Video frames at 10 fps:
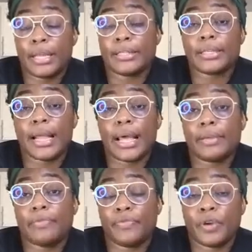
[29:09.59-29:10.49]
until I
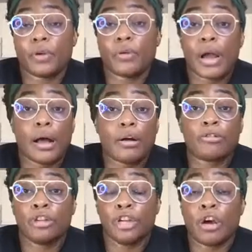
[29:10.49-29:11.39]
could figure out,
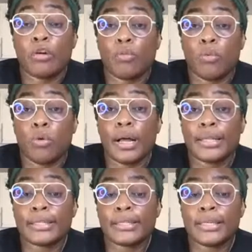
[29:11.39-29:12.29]
you know,
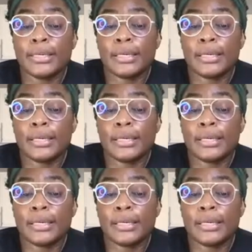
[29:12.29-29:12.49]
what